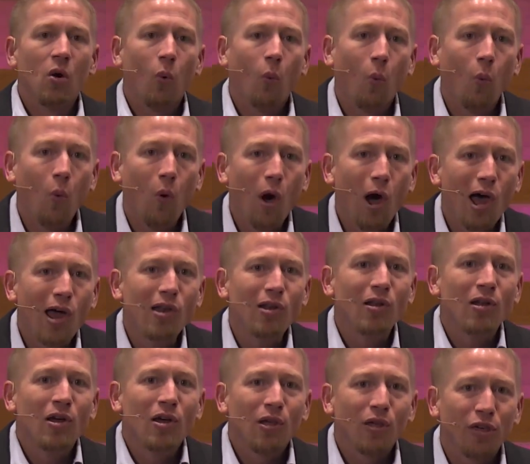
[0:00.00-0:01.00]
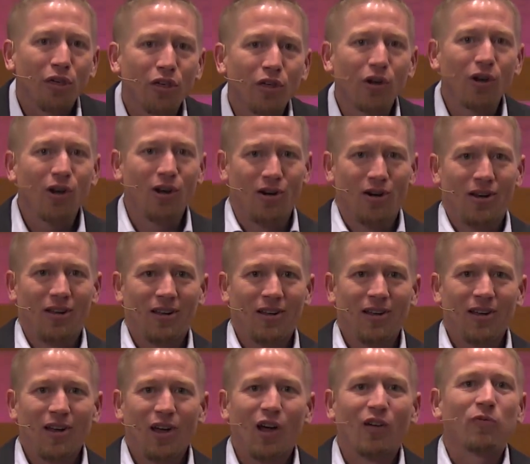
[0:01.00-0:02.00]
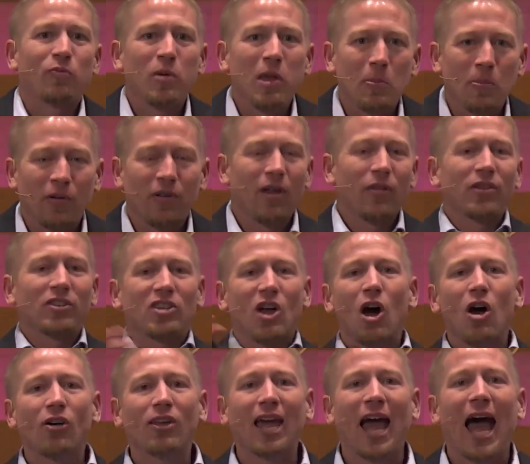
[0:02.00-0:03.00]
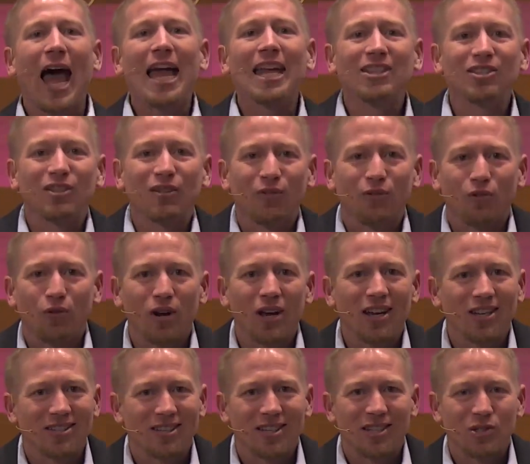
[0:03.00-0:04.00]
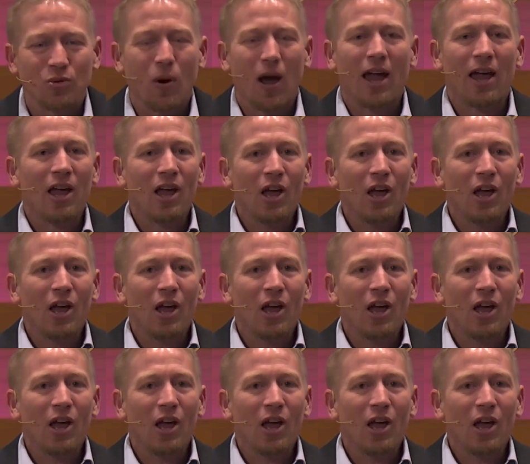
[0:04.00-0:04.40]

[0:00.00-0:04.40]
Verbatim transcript: One third of people. Now, there's all kinds of reasons why